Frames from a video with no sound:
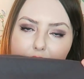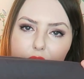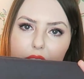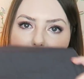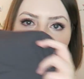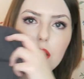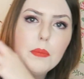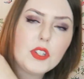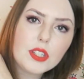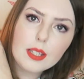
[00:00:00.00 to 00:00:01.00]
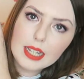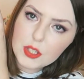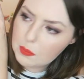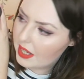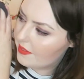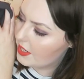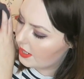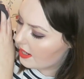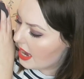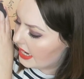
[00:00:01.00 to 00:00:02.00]
to the rest of them, with just a little bit of a
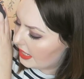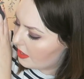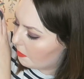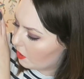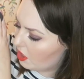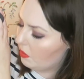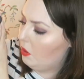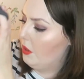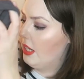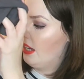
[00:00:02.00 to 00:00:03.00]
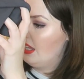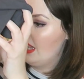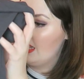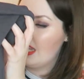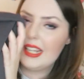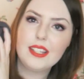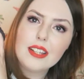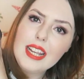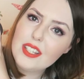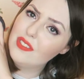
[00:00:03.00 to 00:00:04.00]
design in the bottom corner.
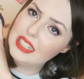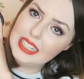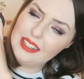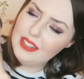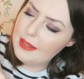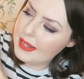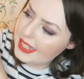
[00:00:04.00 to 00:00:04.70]
It's really lovely.